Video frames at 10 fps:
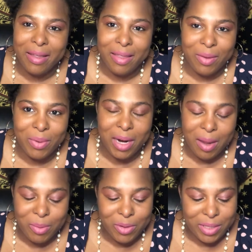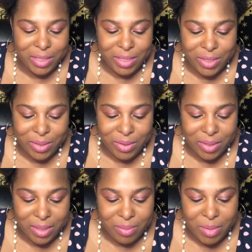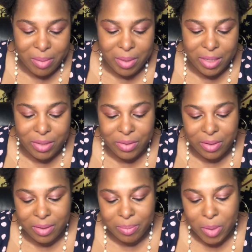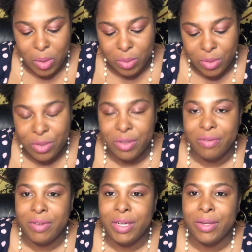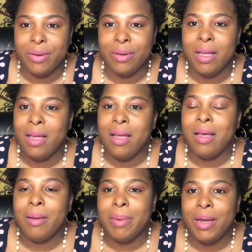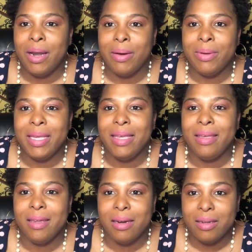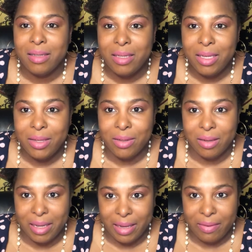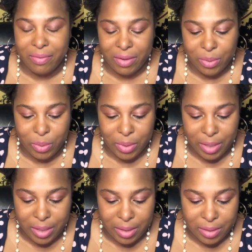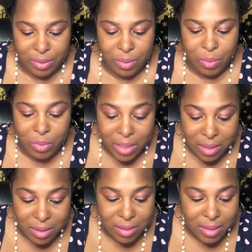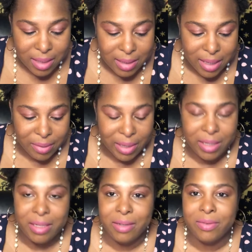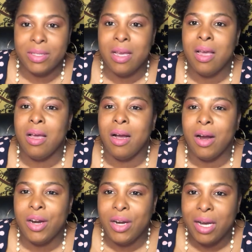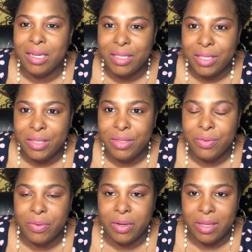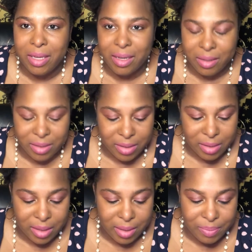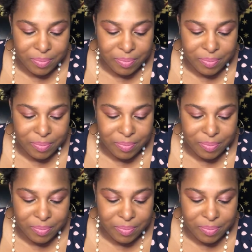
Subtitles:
think what I'm going to do is maybe do a post or video about how we can get our legal life in order. Wills and directives are not just for the elderly.